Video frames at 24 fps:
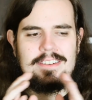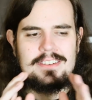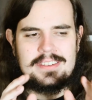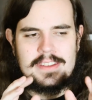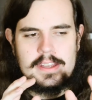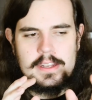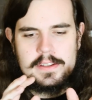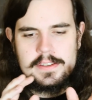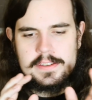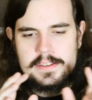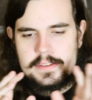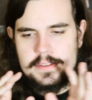just
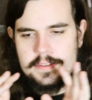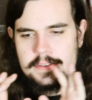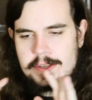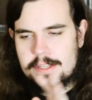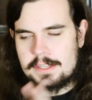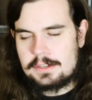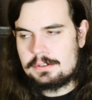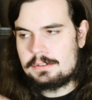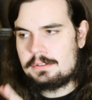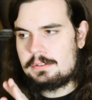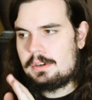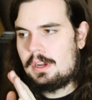
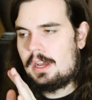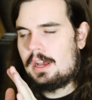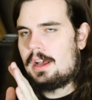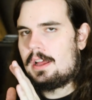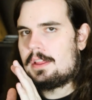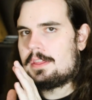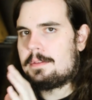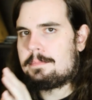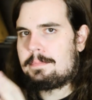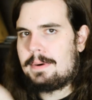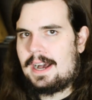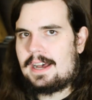consider
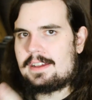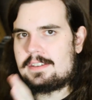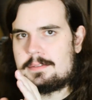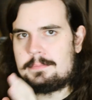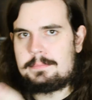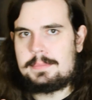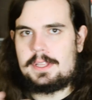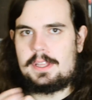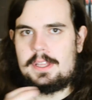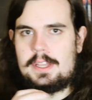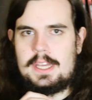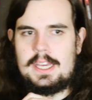the
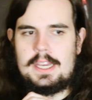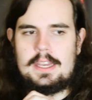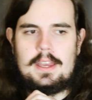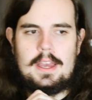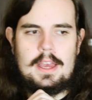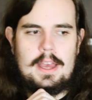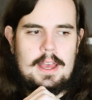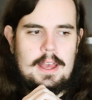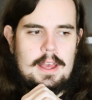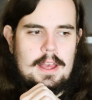possibility